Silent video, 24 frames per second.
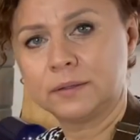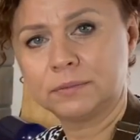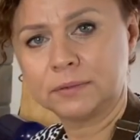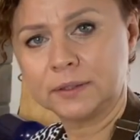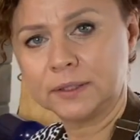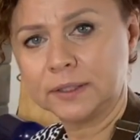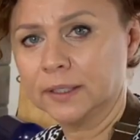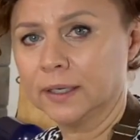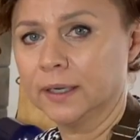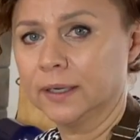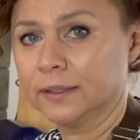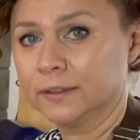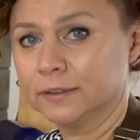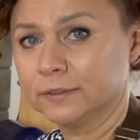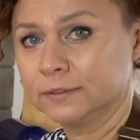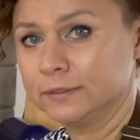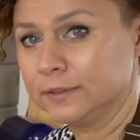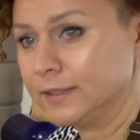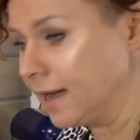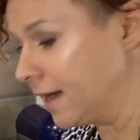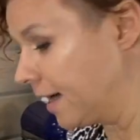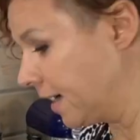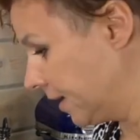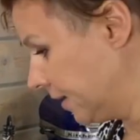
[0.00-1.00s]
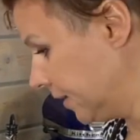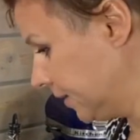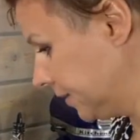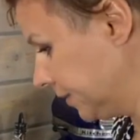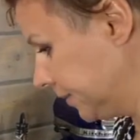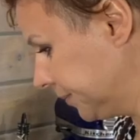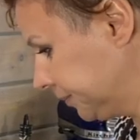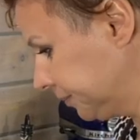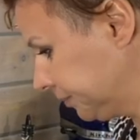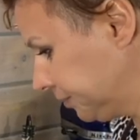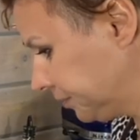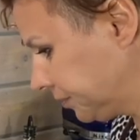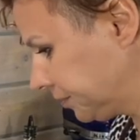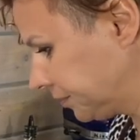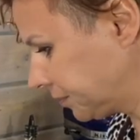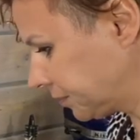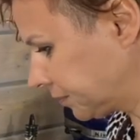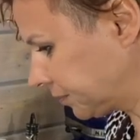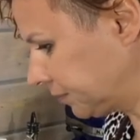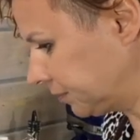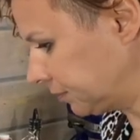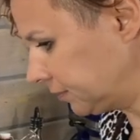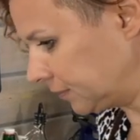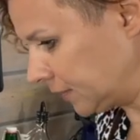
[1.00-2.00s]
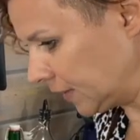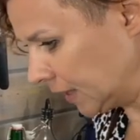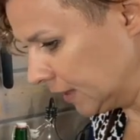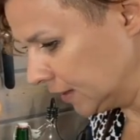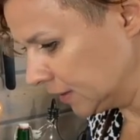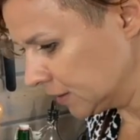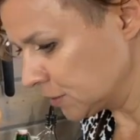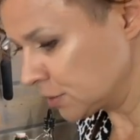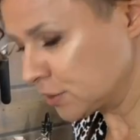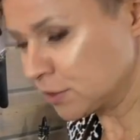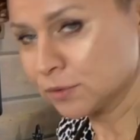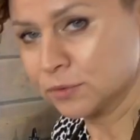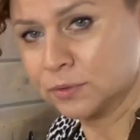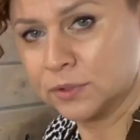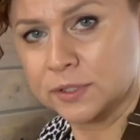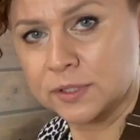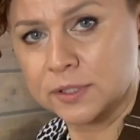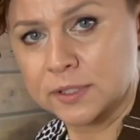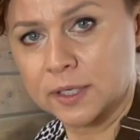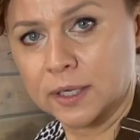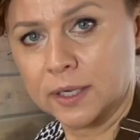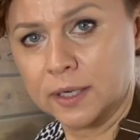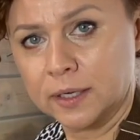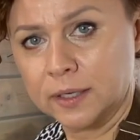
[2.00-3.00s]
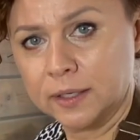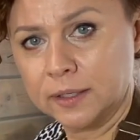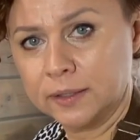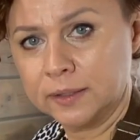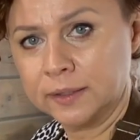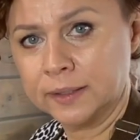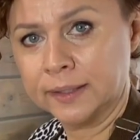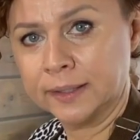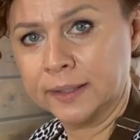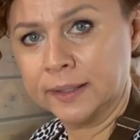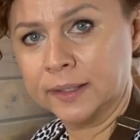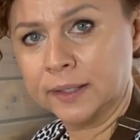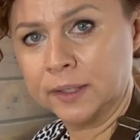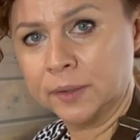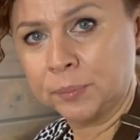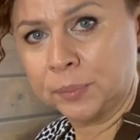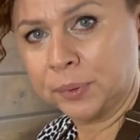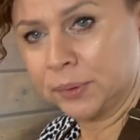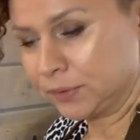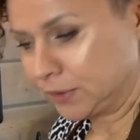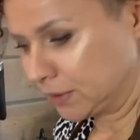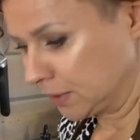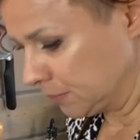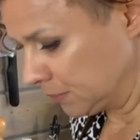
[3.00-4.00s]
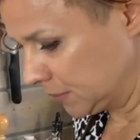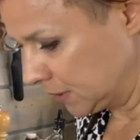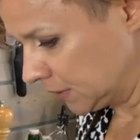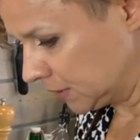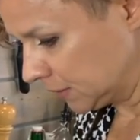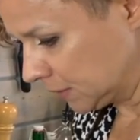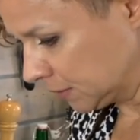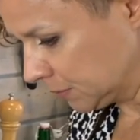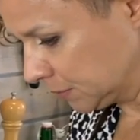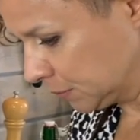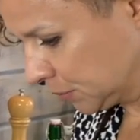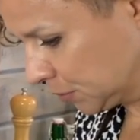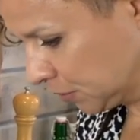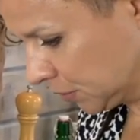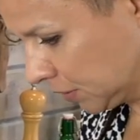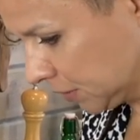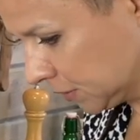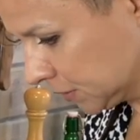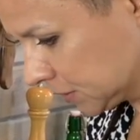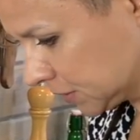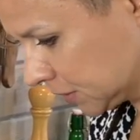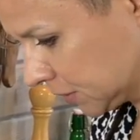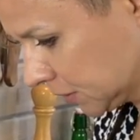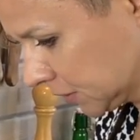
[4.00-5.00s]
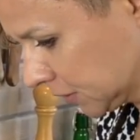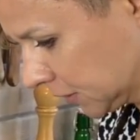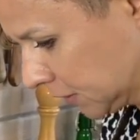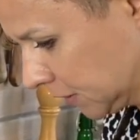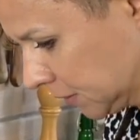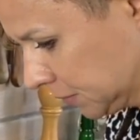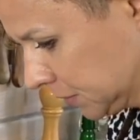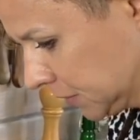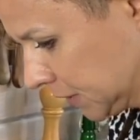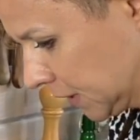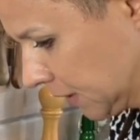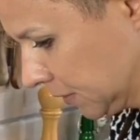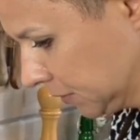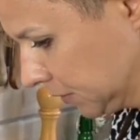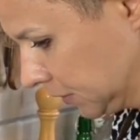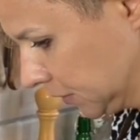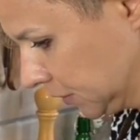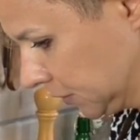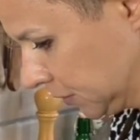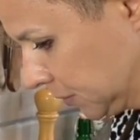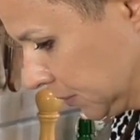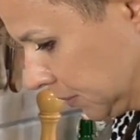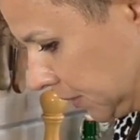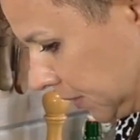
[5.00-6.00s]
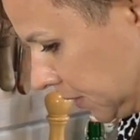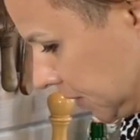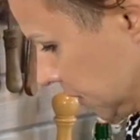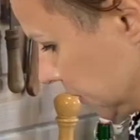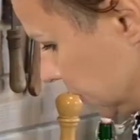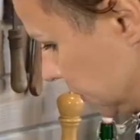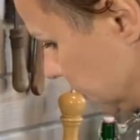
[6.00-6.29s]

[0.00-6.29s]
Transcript: 3 out of 9. And as soon as I put them in, the boil is gonna come down a little bit.